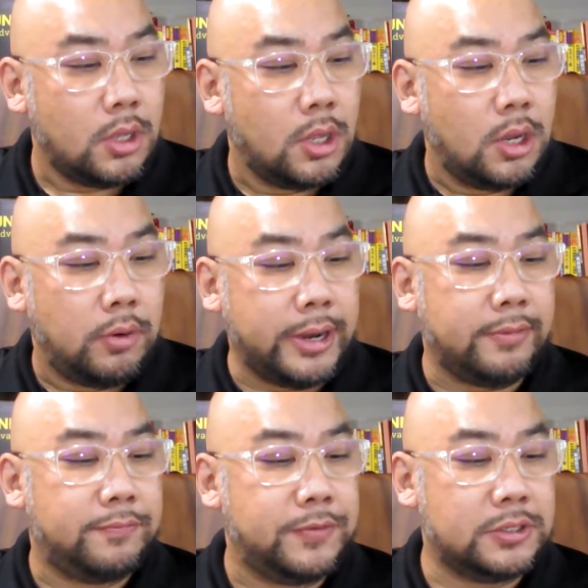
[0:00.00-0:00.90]
All right.
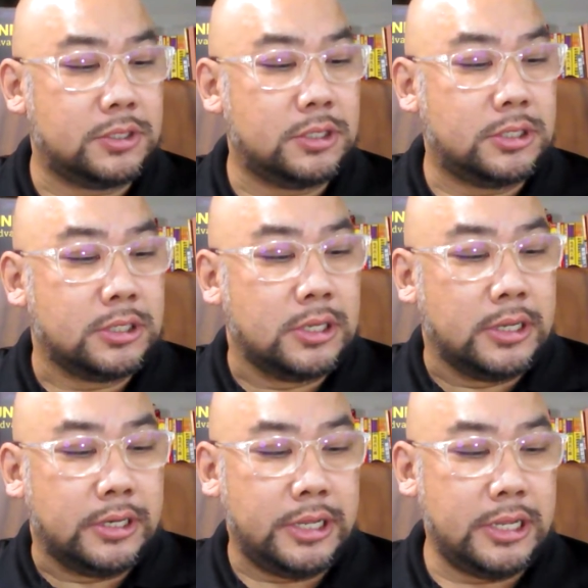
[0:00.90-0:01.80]
First,
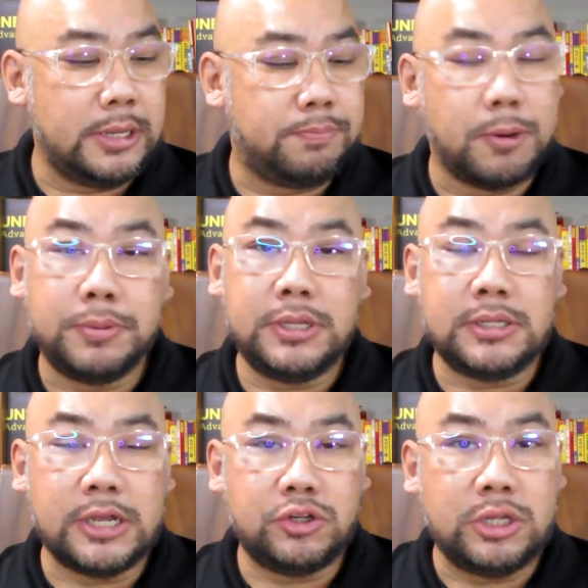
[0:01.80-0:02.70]
the property is
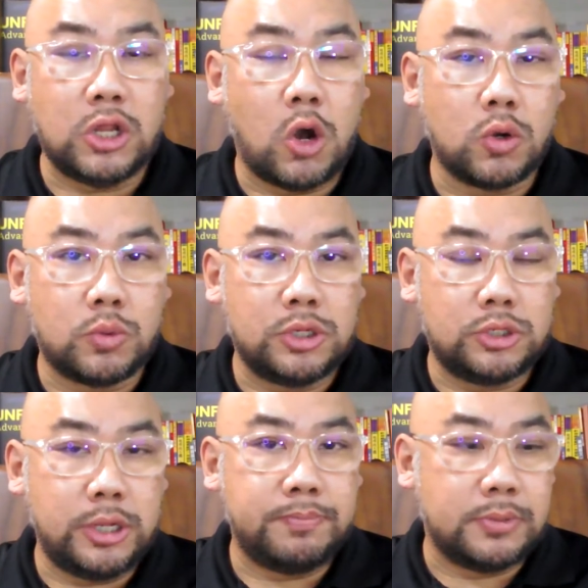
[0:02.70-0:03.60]
actually an awkward
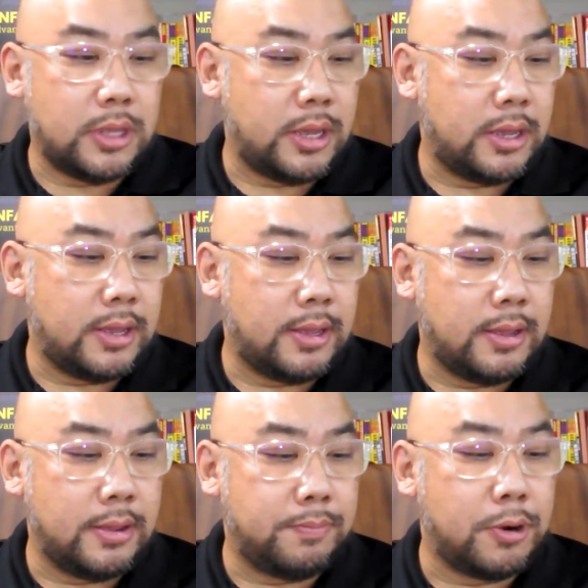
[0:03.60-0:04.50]
shaped
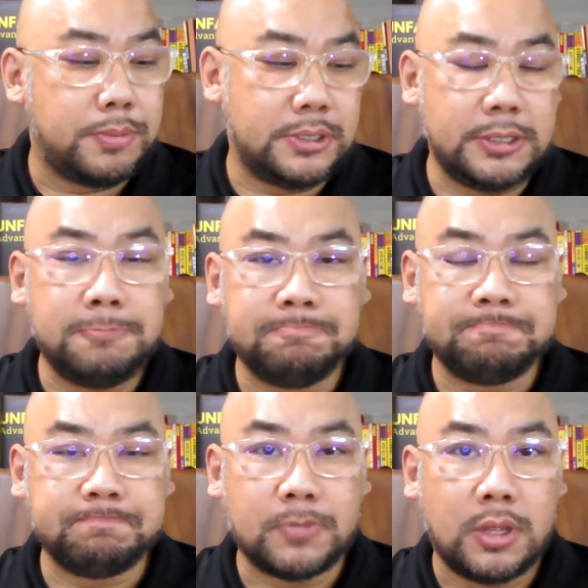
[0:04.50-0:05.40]
property.
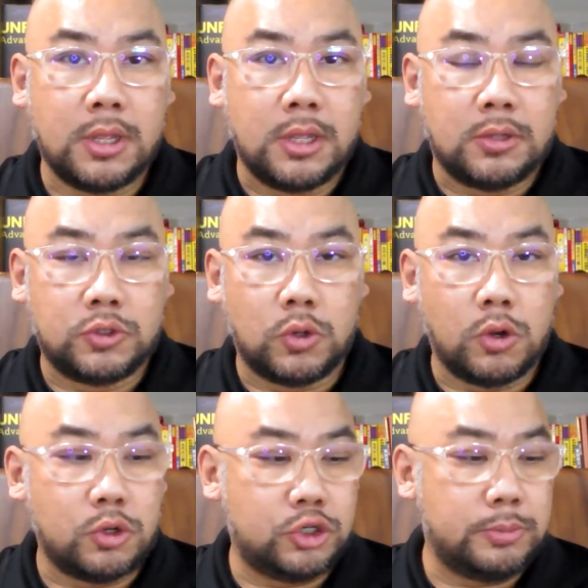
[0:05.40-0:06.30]
So
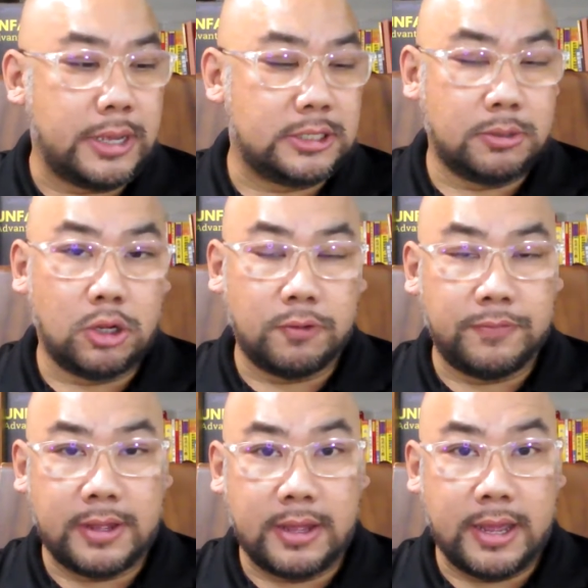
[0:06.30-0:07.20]
awkward shape has a lot of
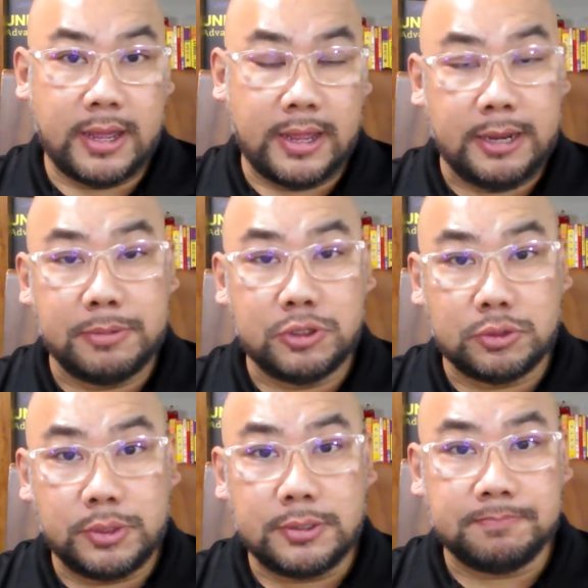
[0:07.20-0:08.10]
elements to
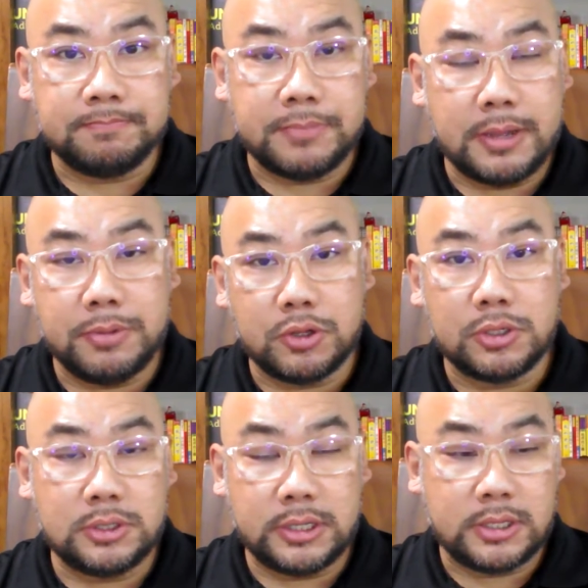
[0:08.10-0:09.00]
it
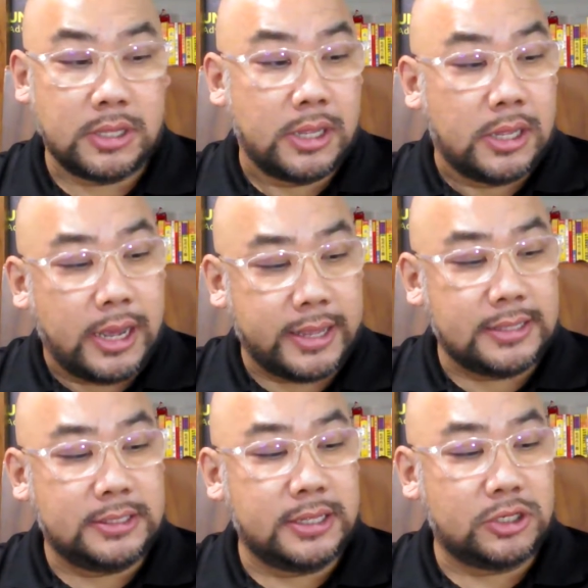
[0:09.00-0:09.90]
because I can
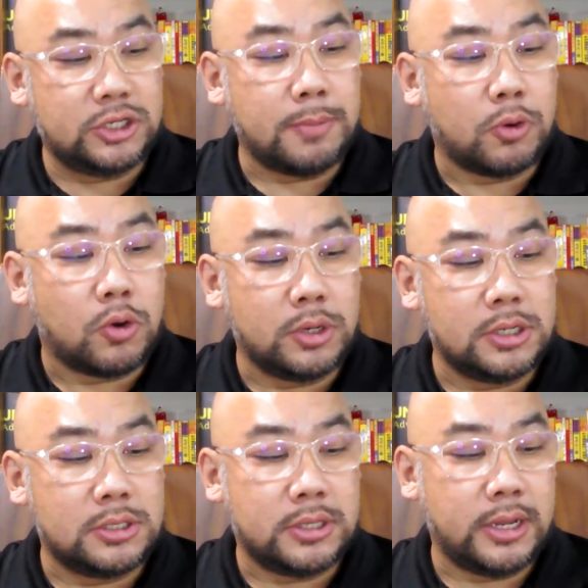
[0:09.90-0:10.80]
see there's sharp
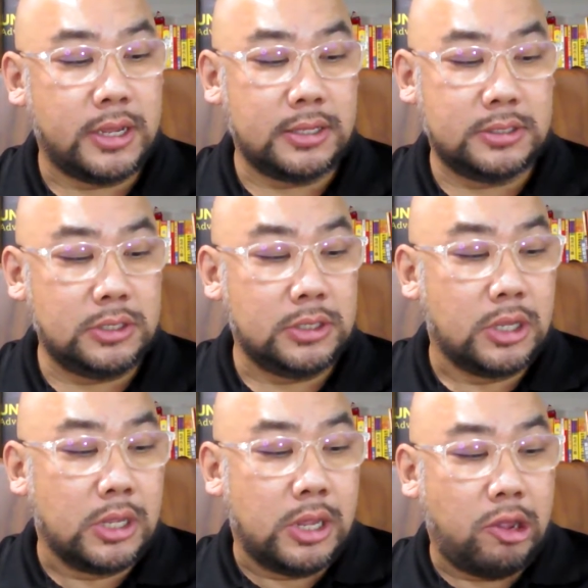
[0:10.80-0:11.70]
corners, and I see
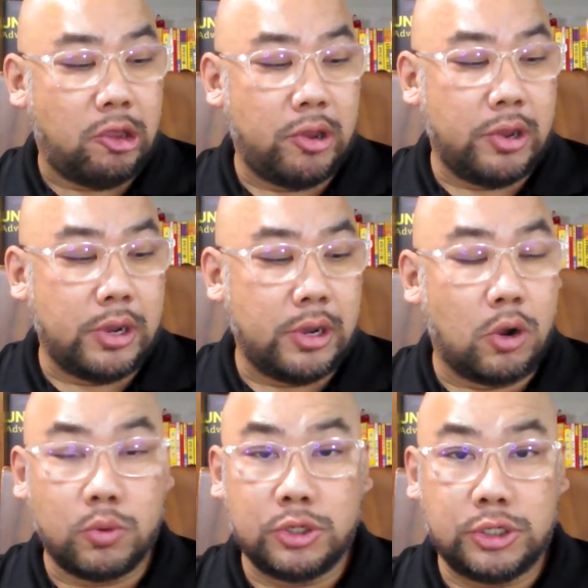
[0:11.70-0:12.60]

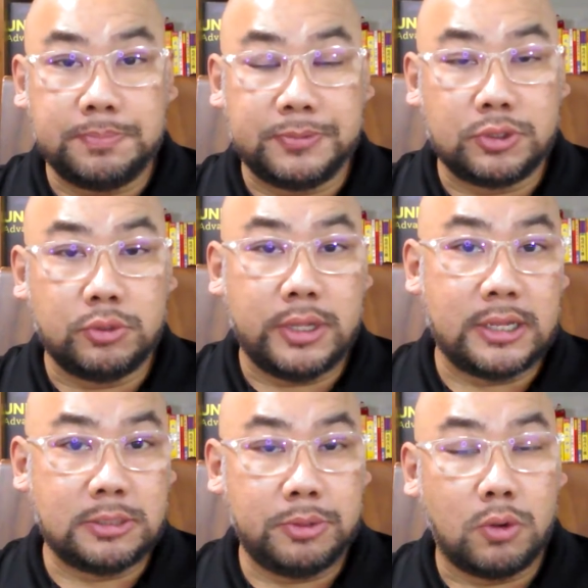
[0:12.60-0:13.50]
awkward shape. So it
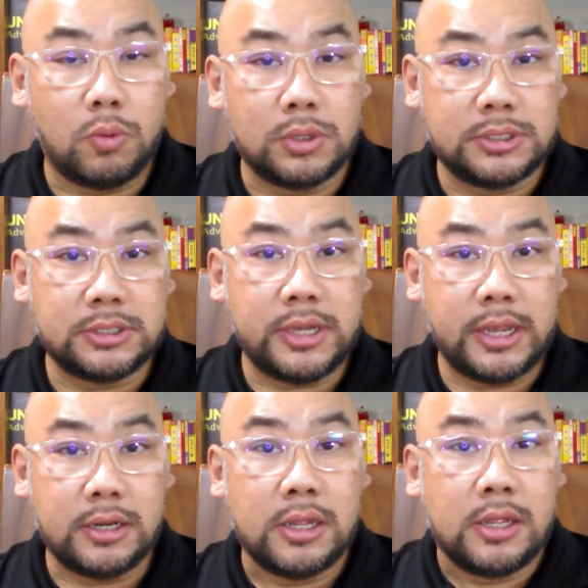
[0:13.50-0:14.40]
has a bit of water and